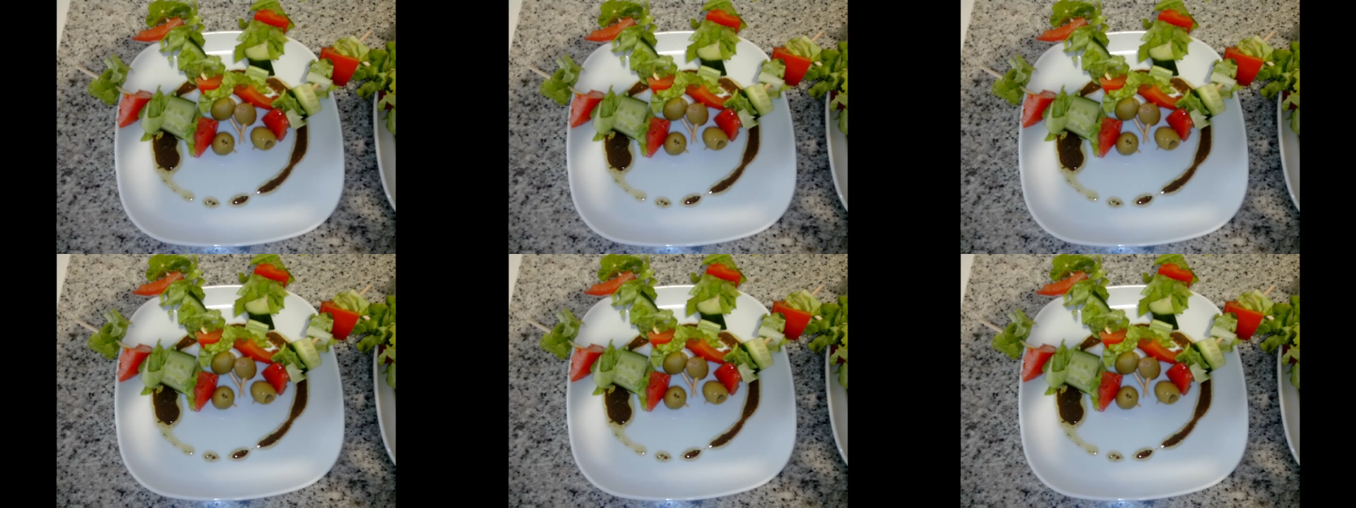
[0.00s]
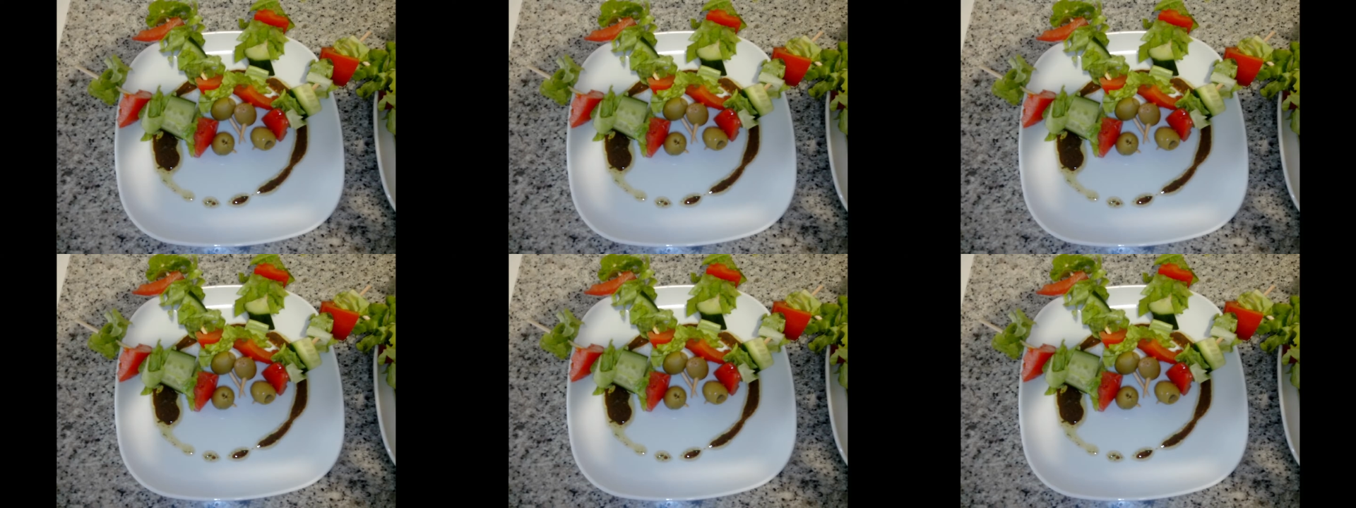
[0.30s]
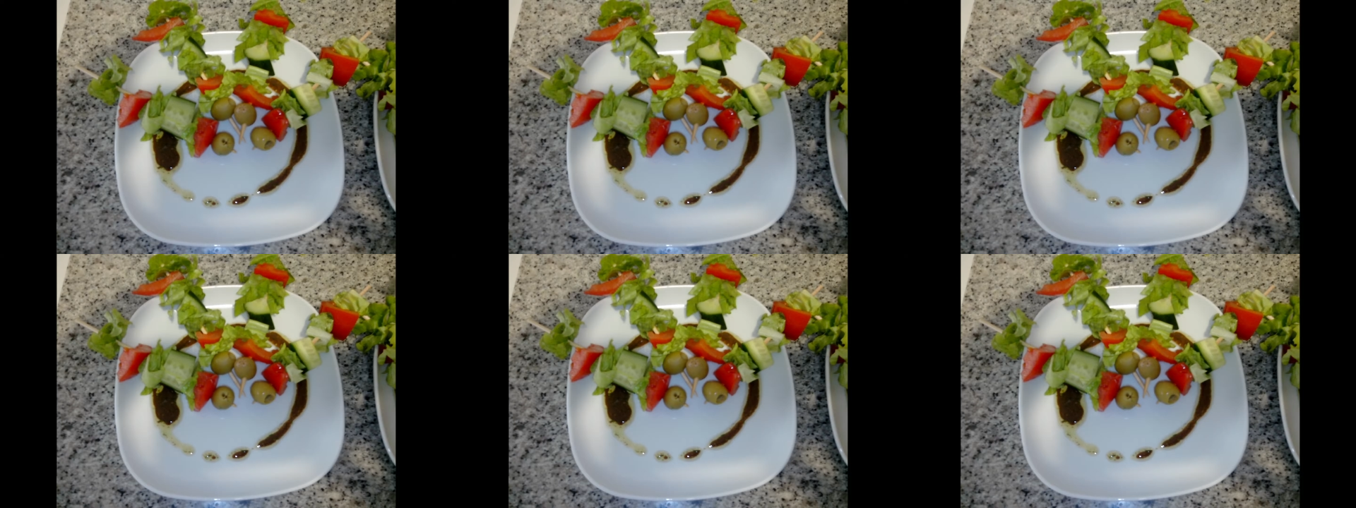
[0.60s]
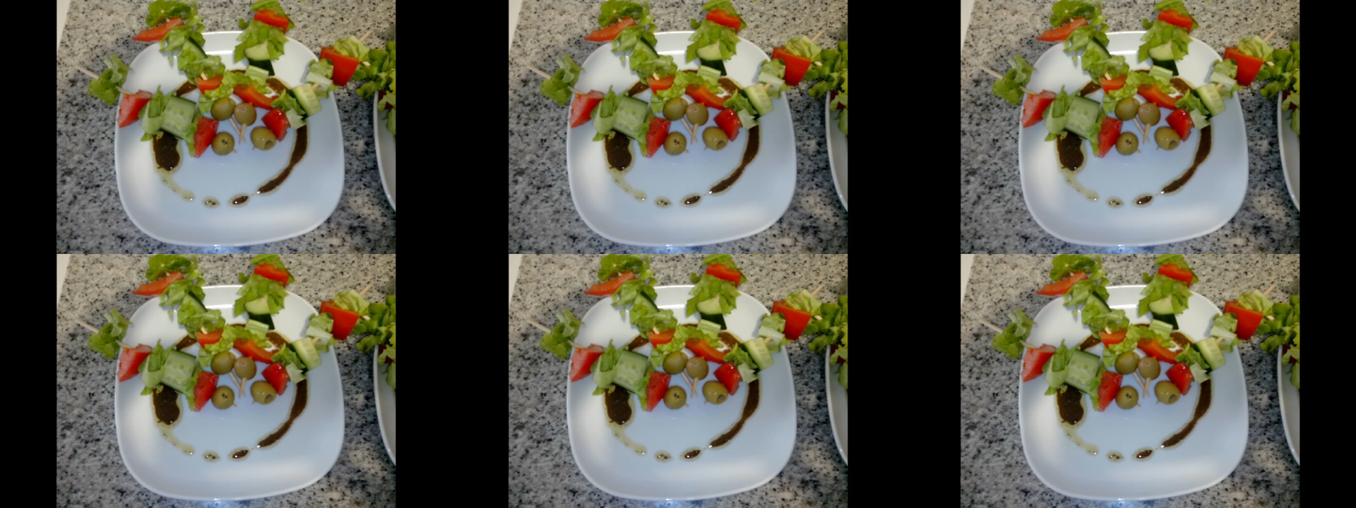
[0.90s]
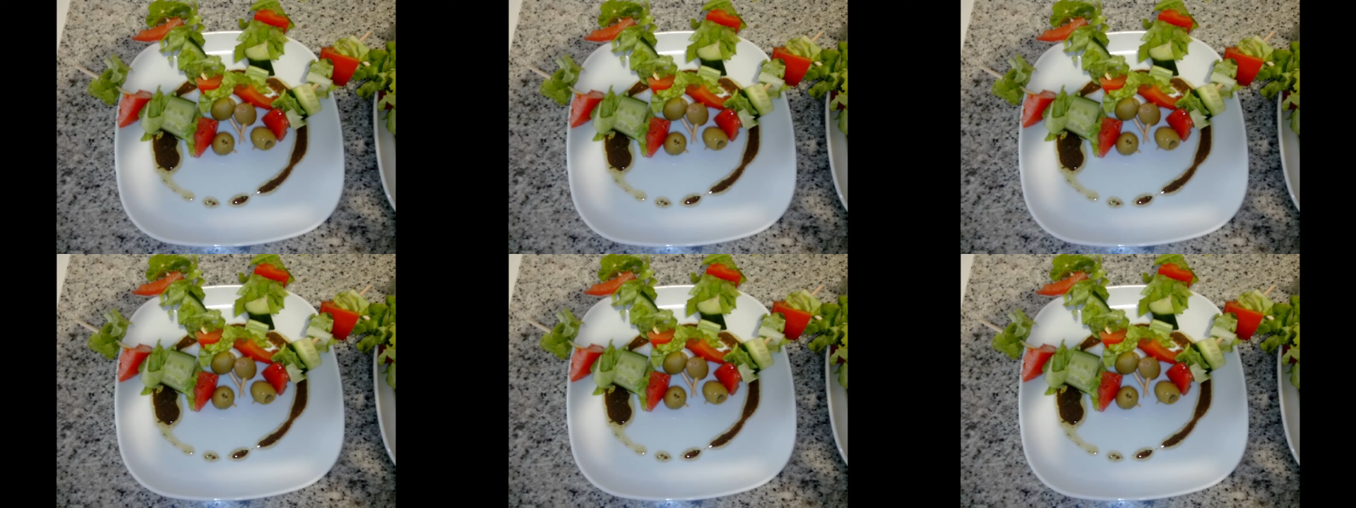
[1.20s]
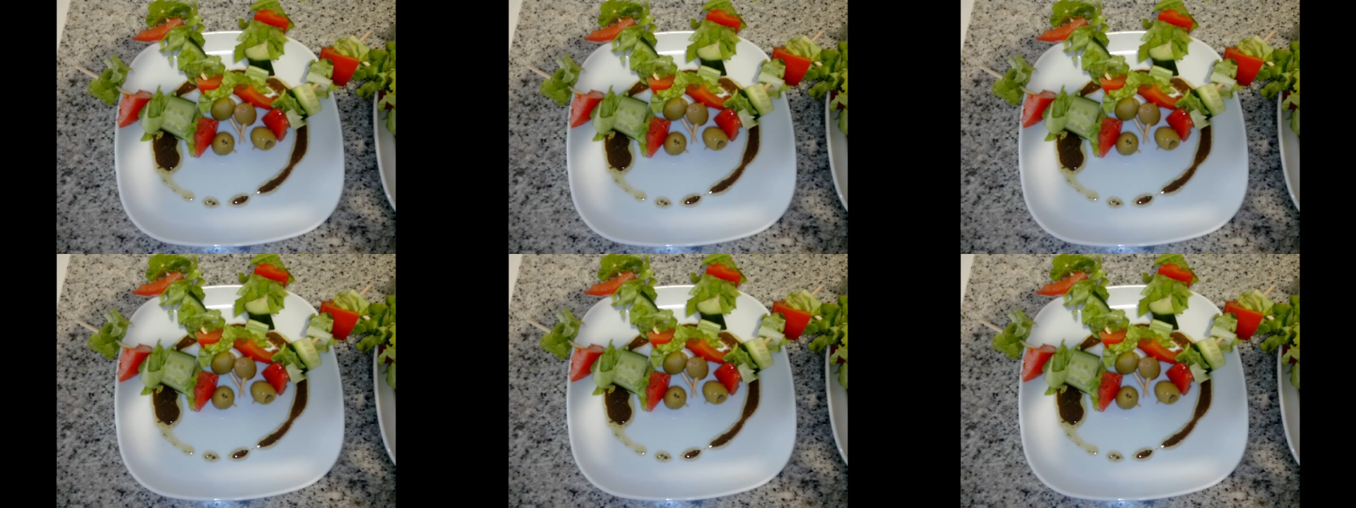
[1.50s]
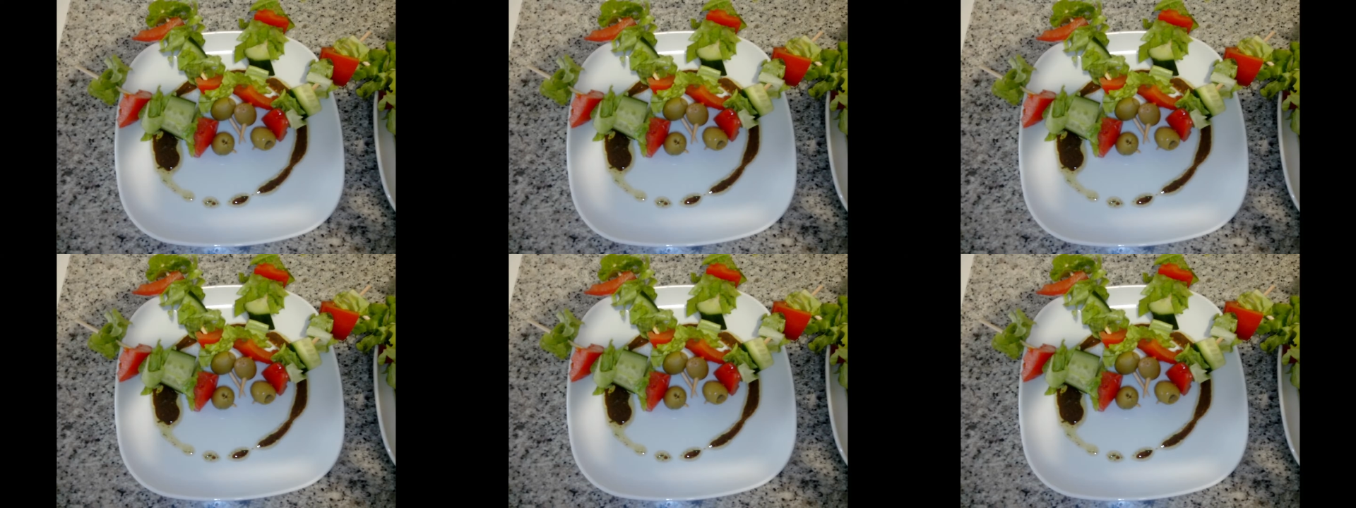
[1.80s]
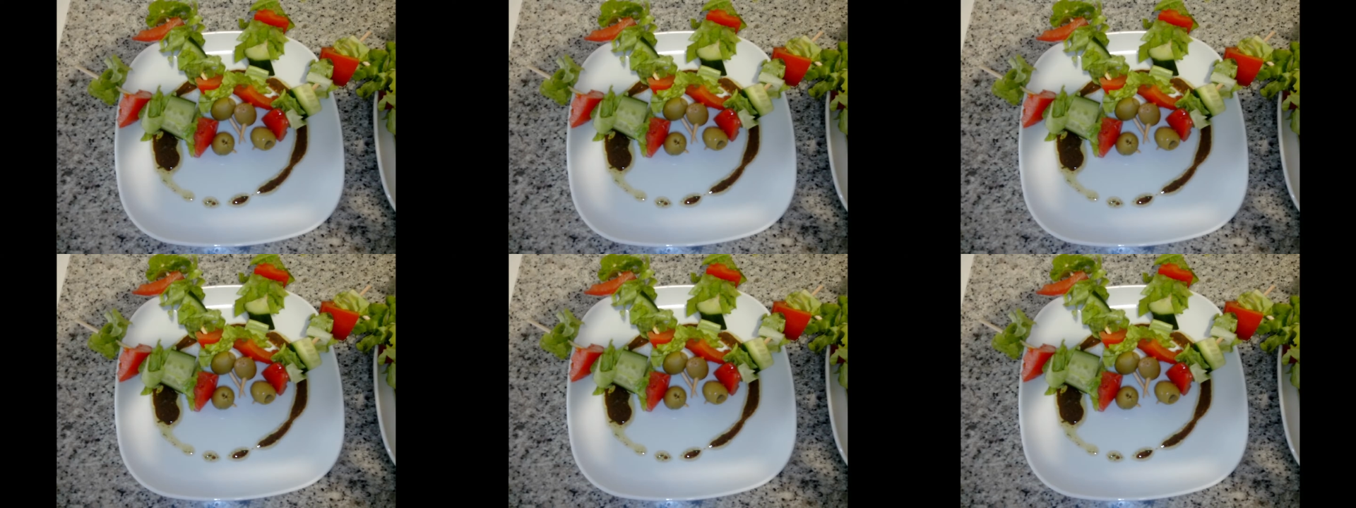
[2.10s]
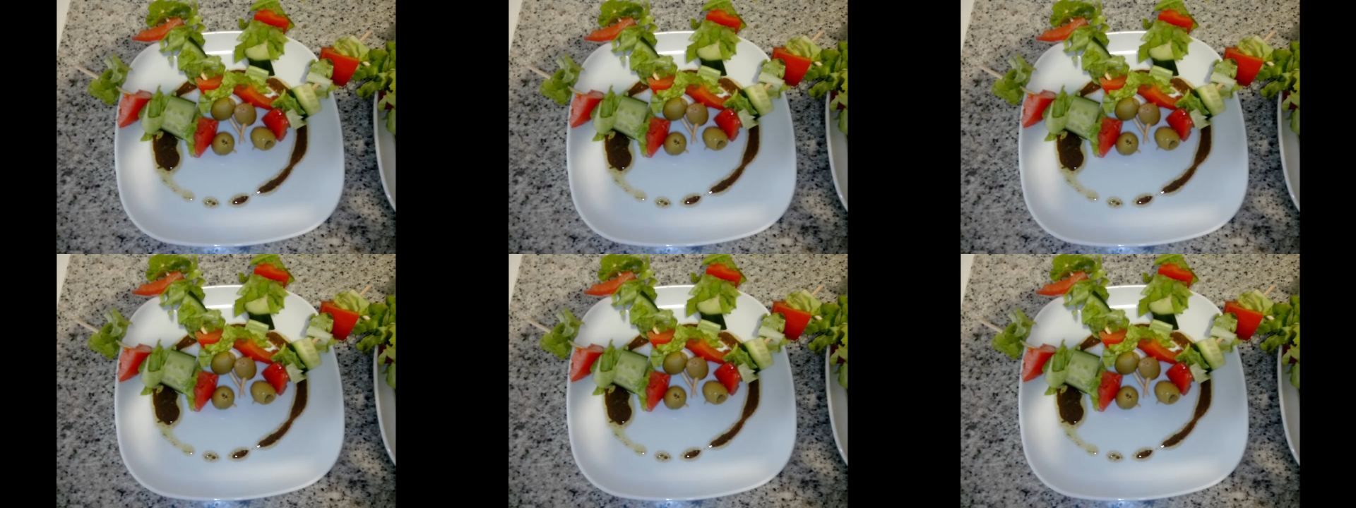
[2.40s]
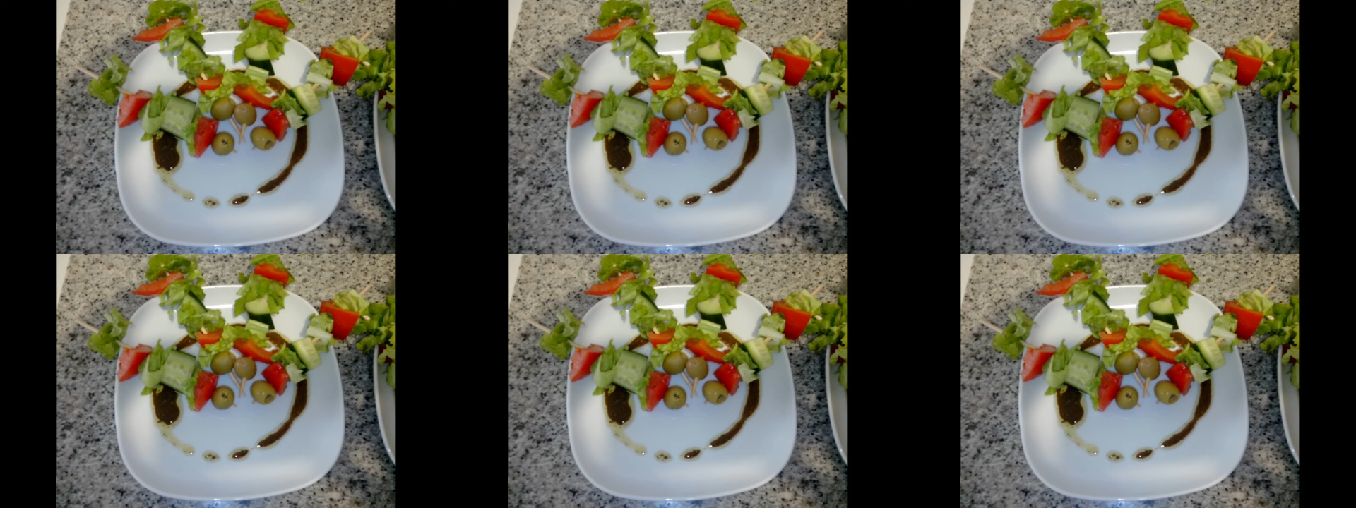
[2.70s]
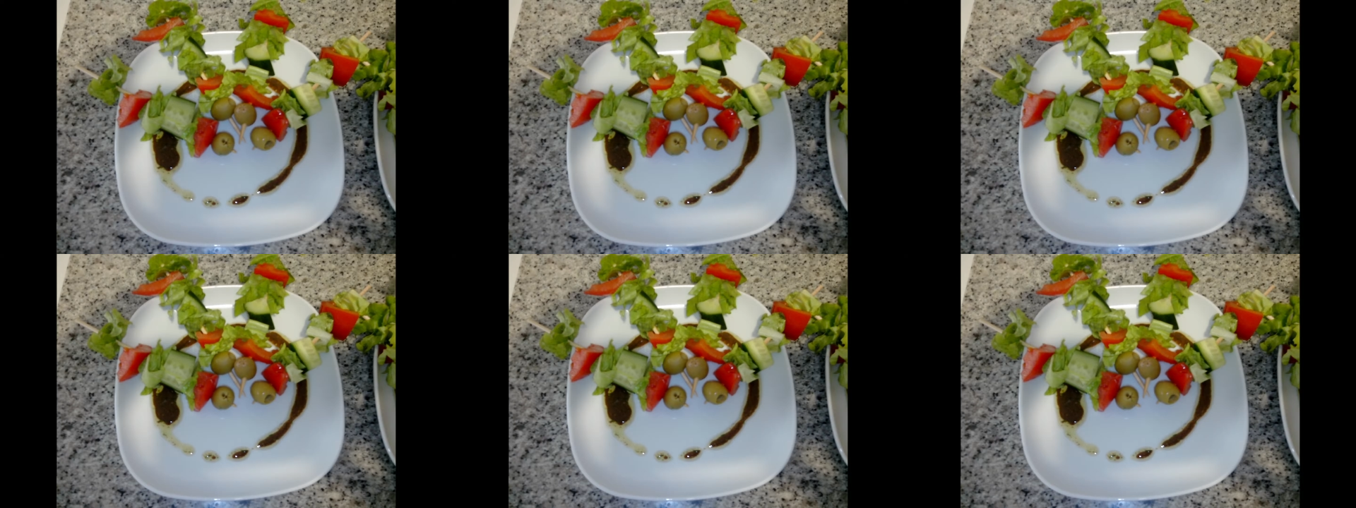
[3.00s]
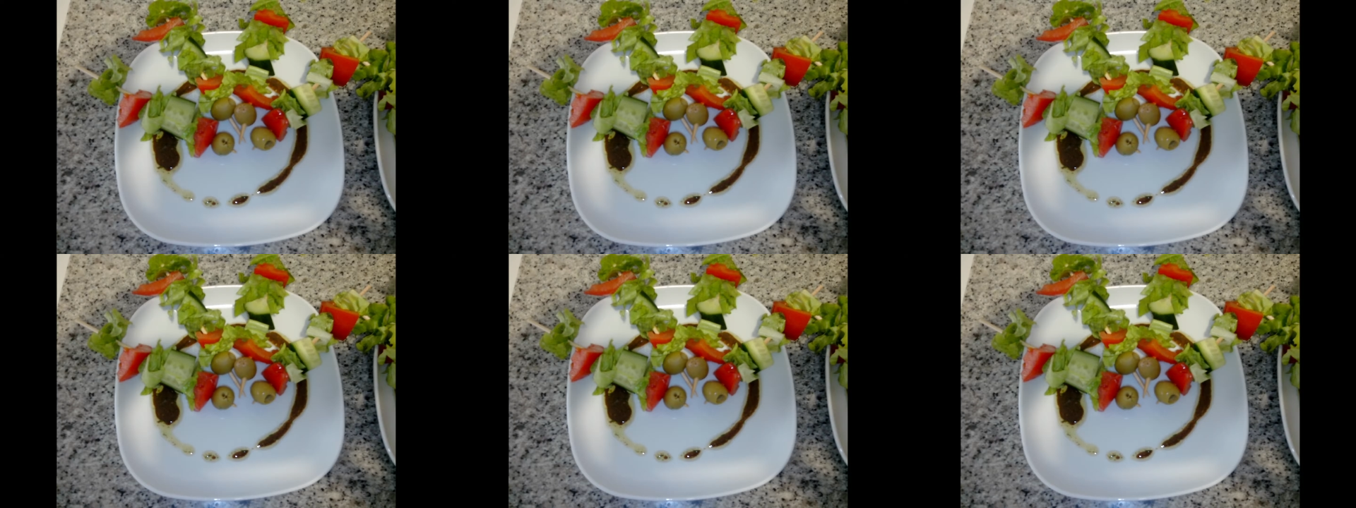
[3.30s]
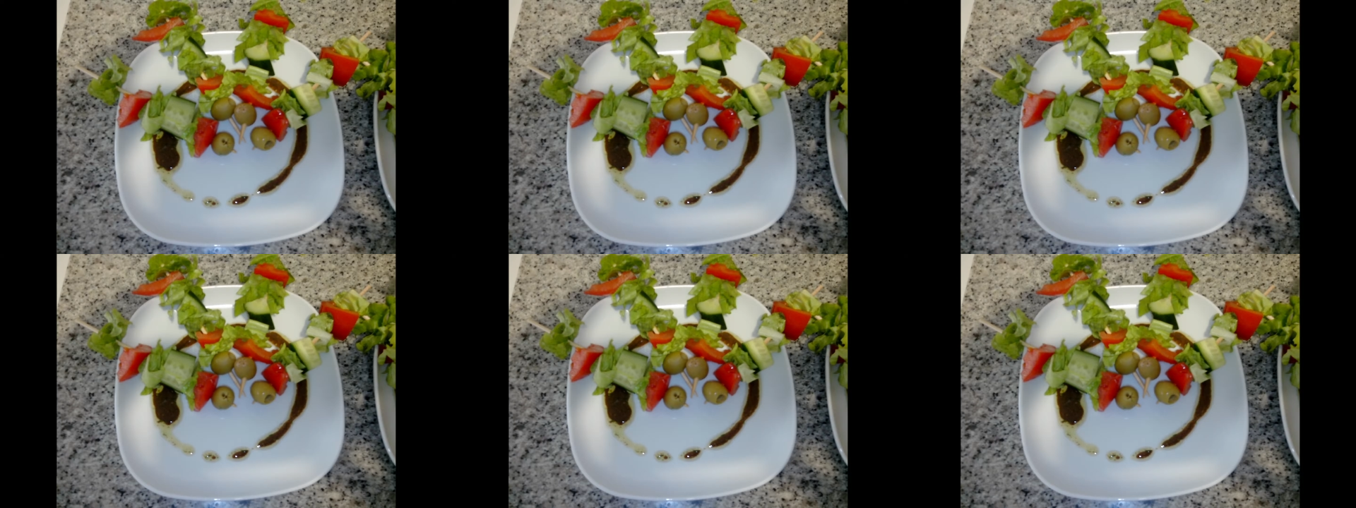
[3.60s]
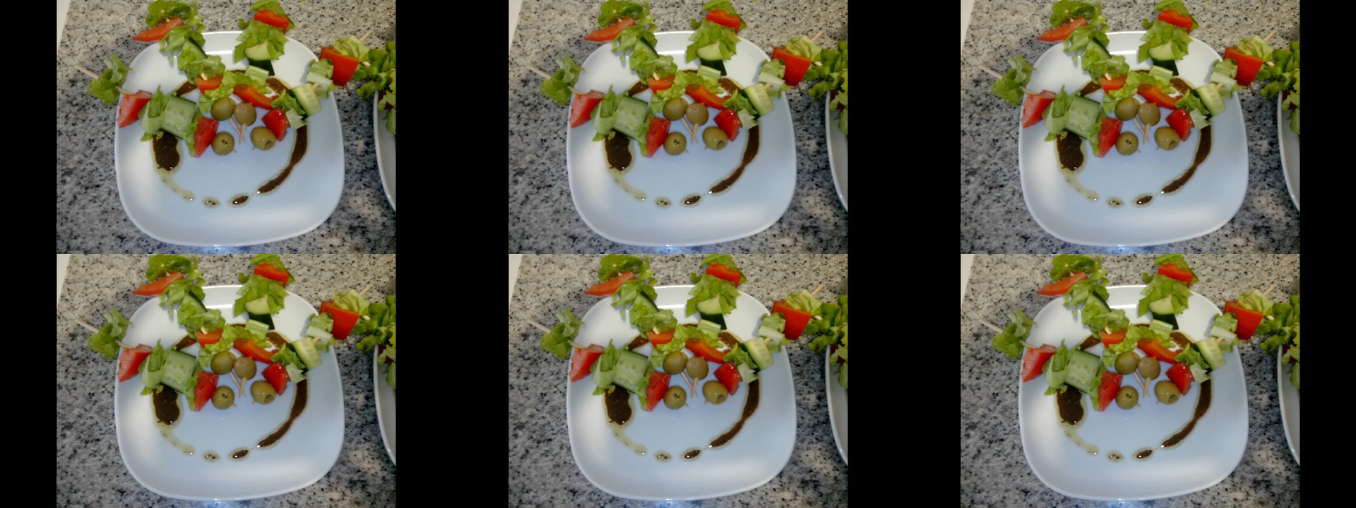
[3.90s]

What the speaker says: Nobody's mouth can be seen.